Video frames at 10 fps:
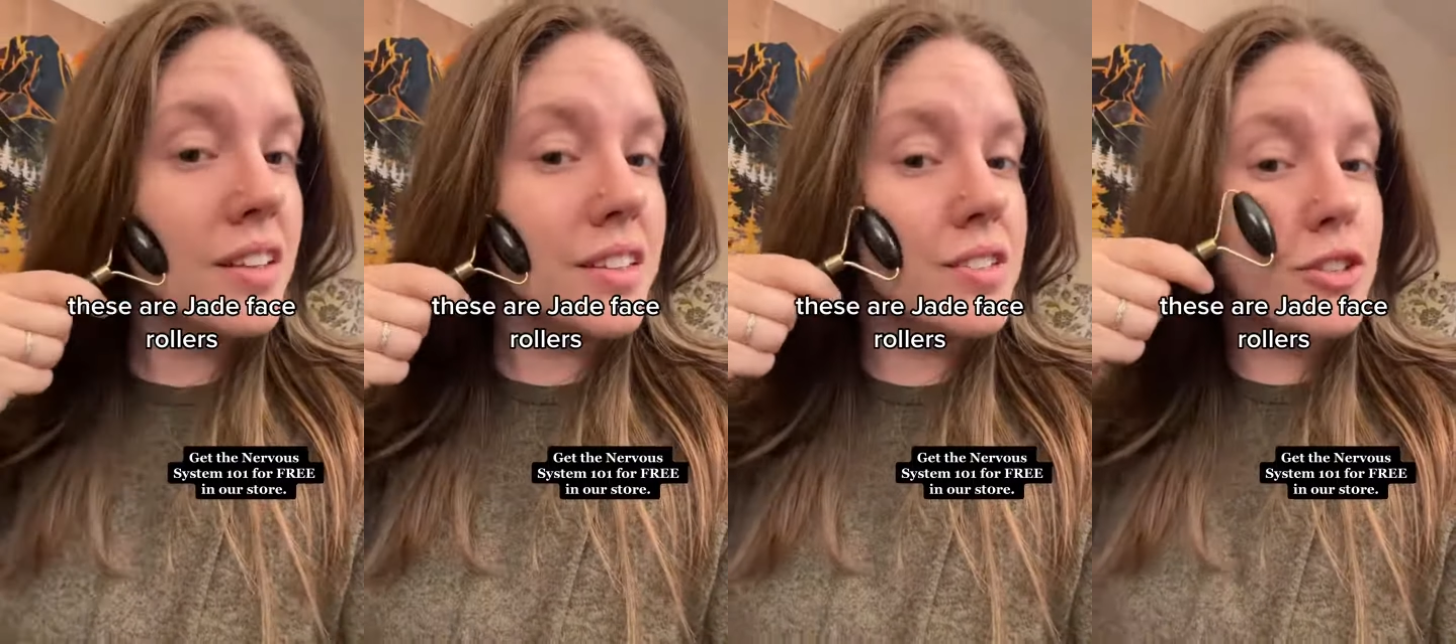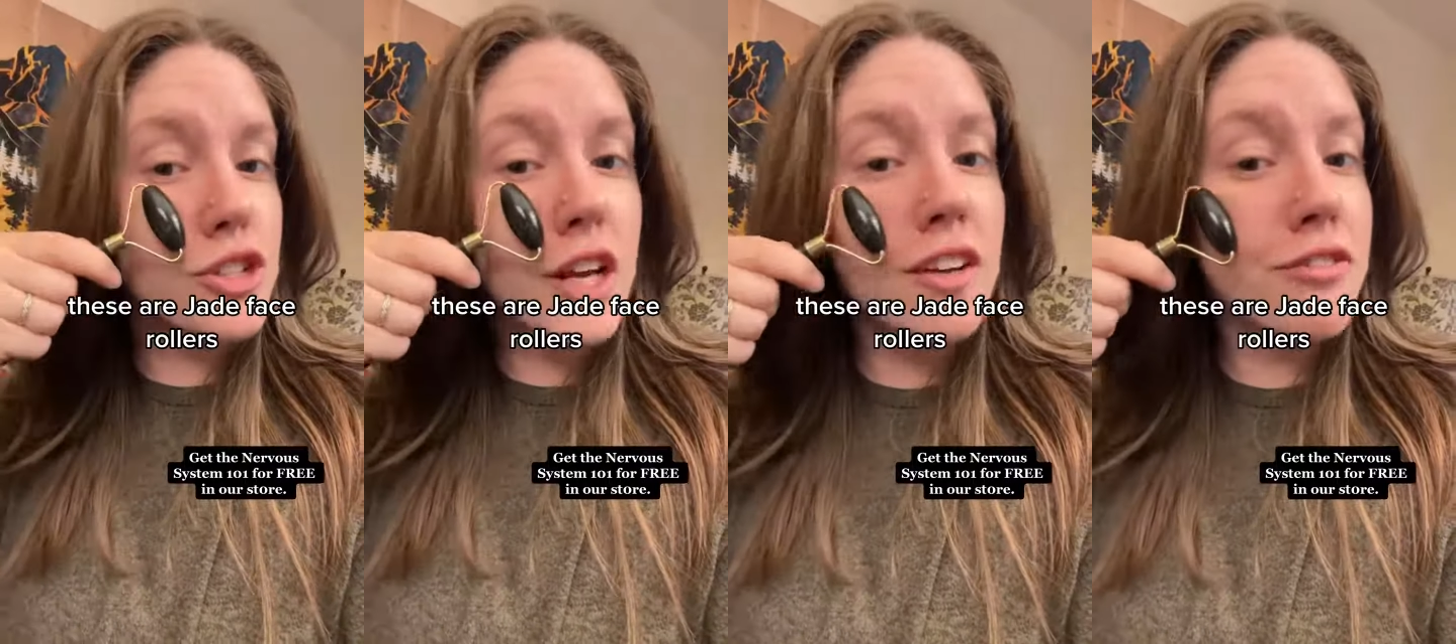These are
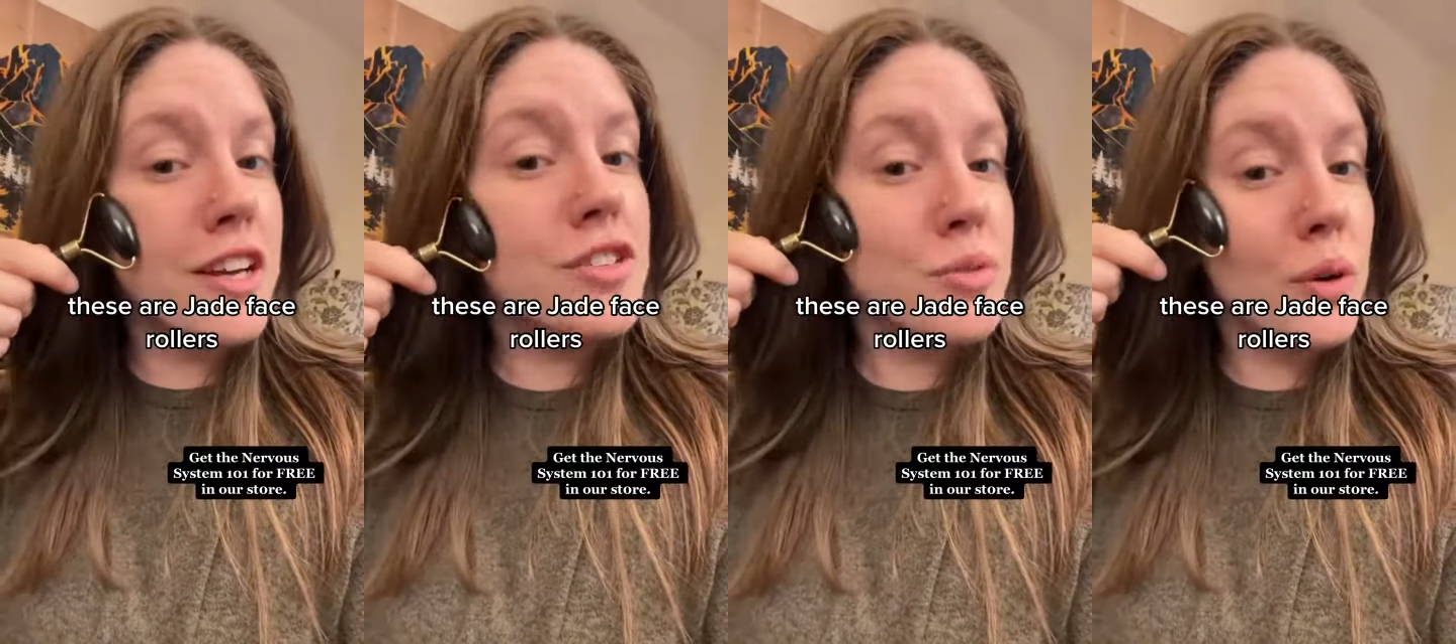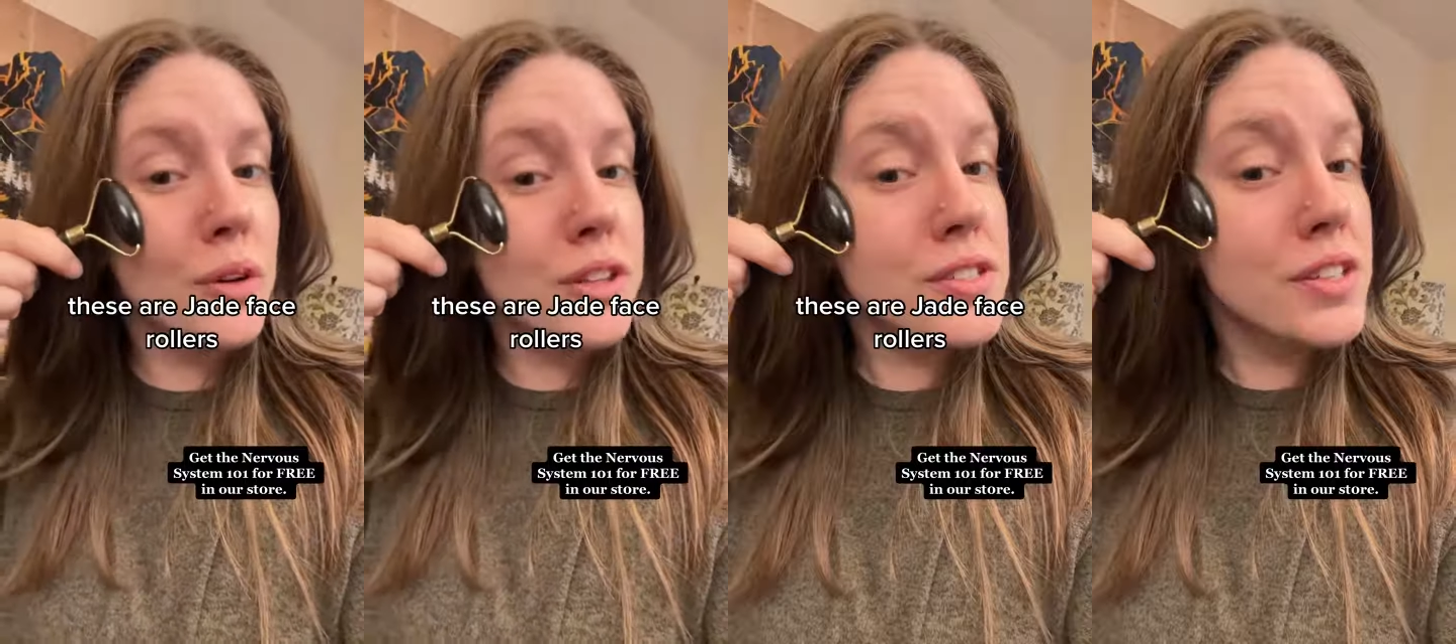jade face
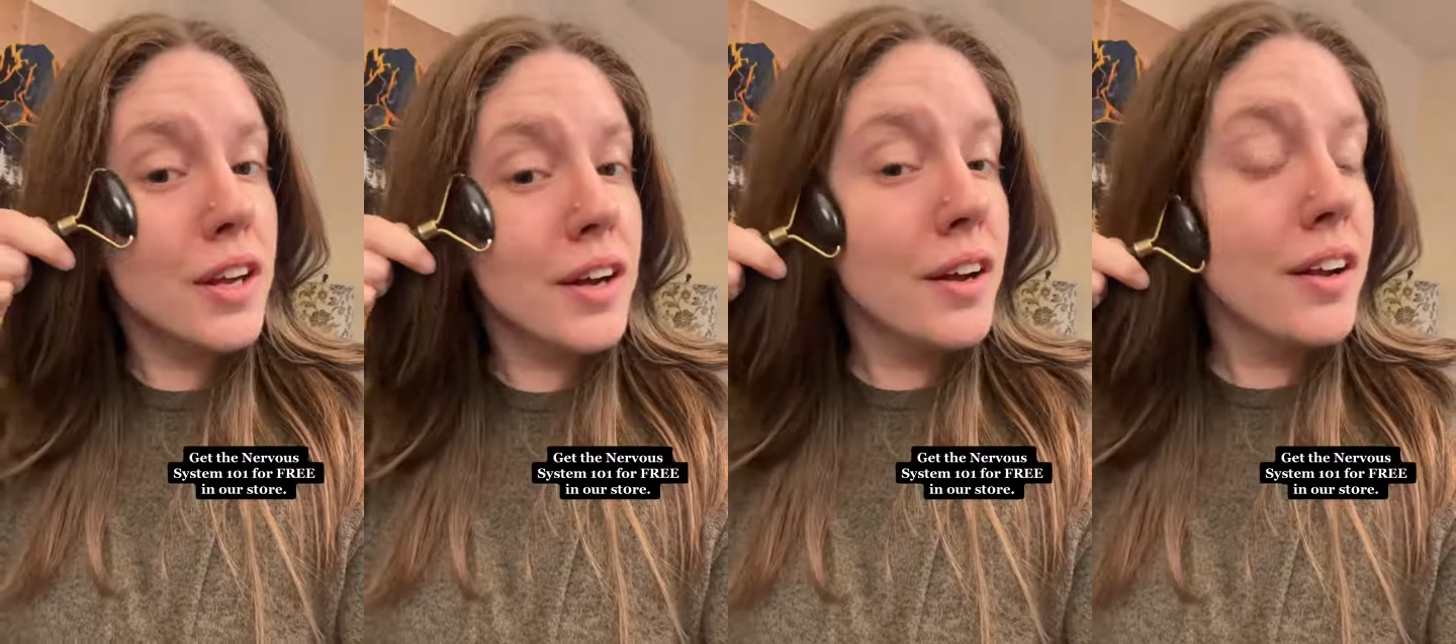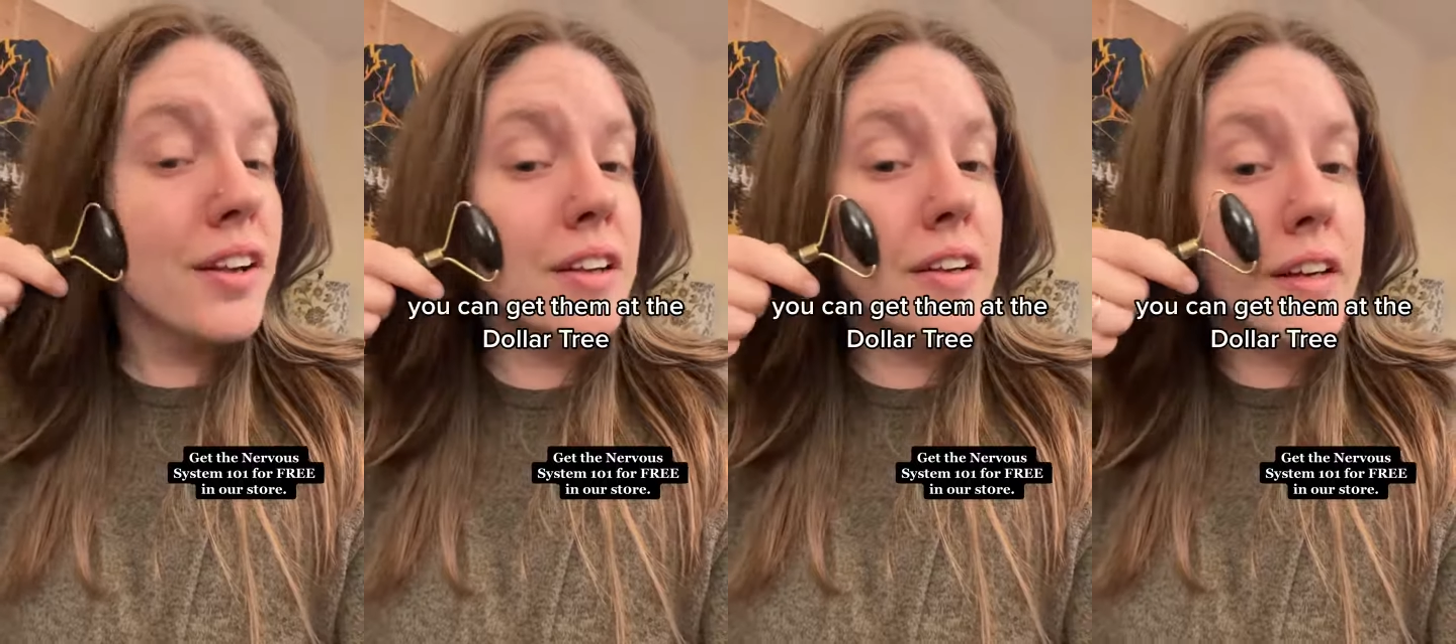rollers.
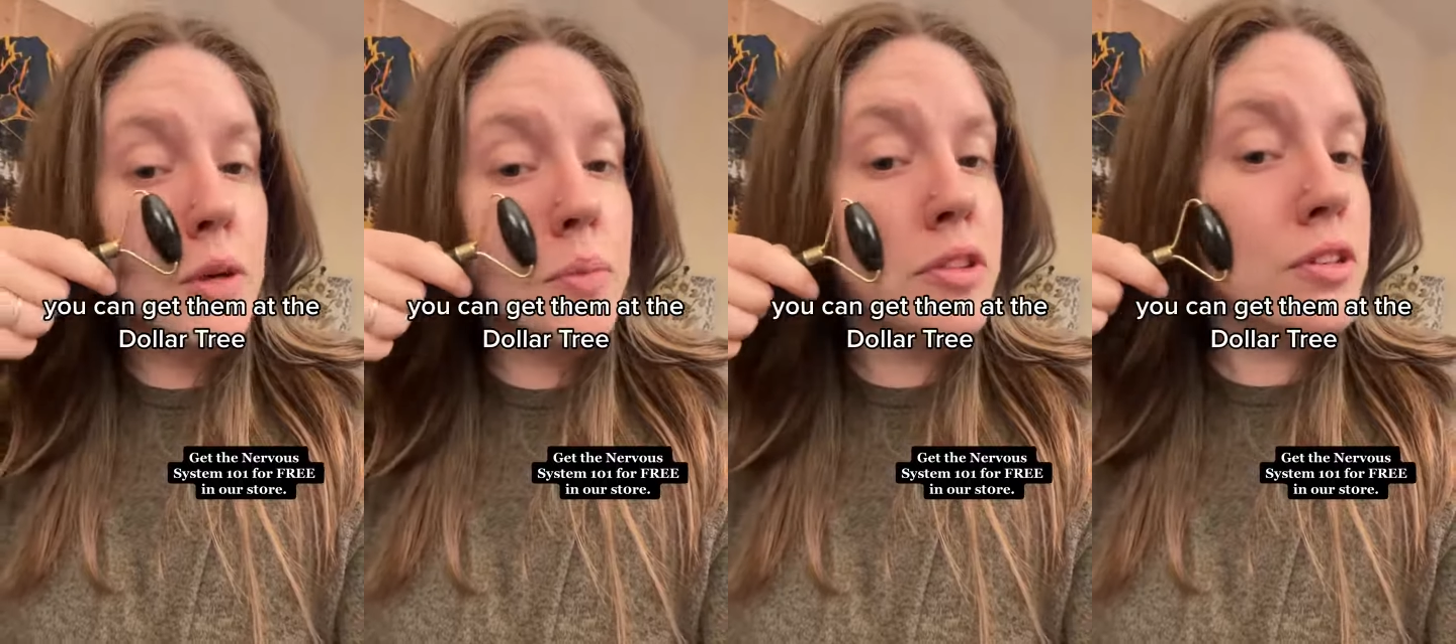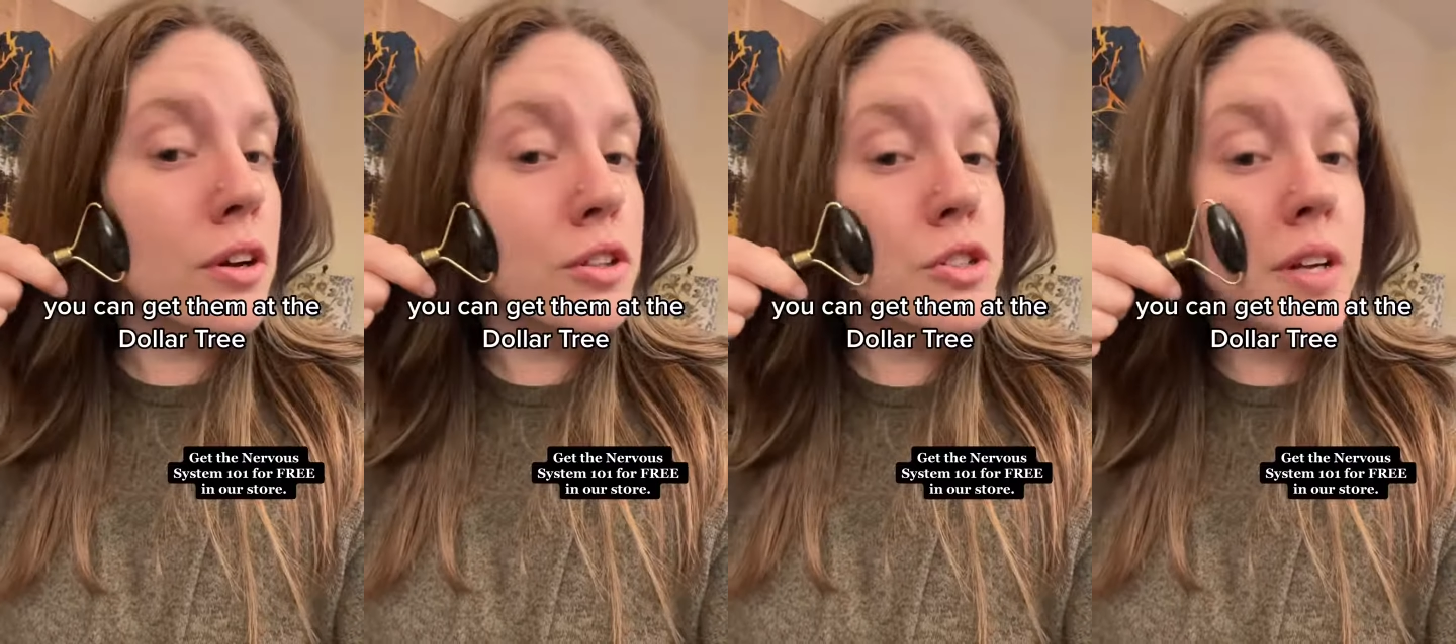You can get them at the
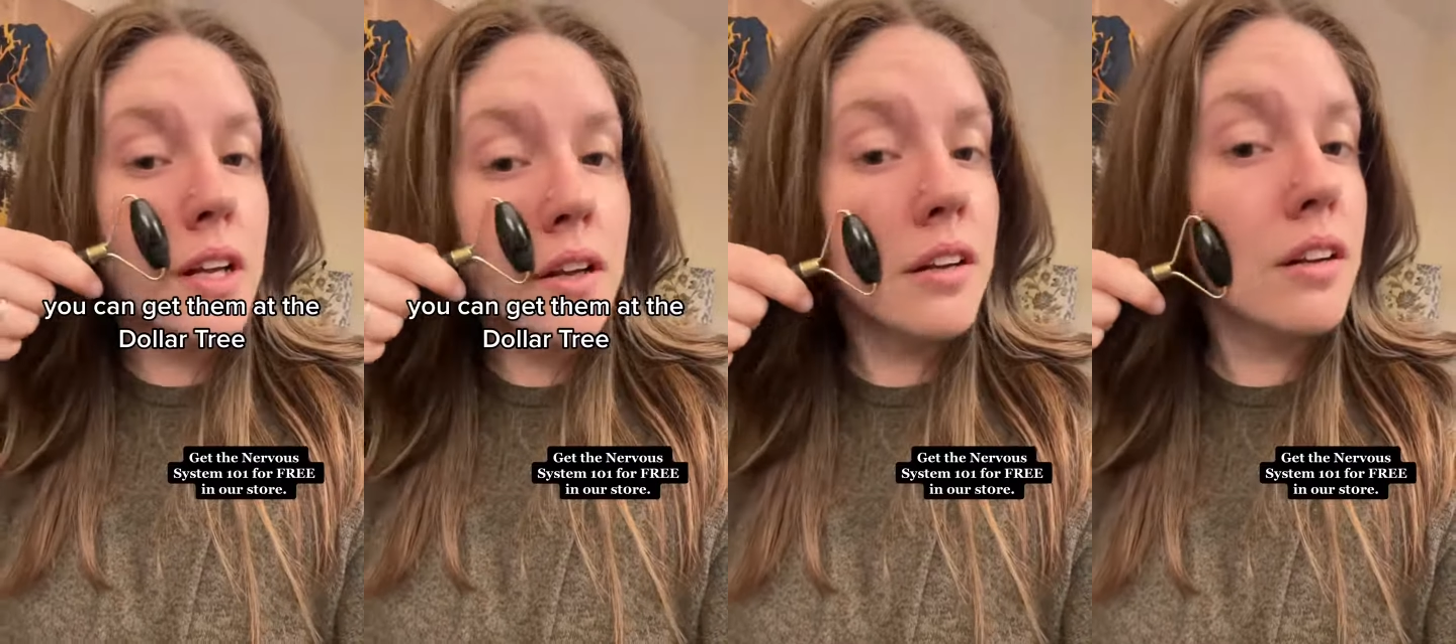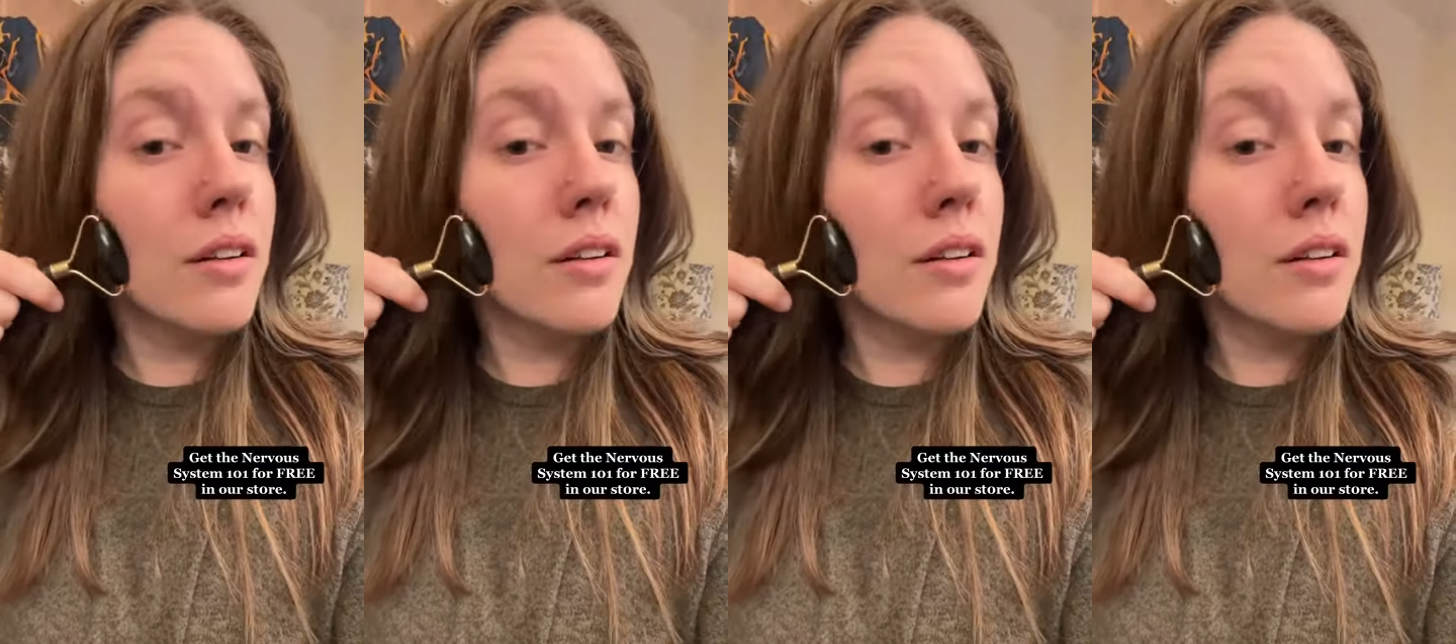Dollar Tree.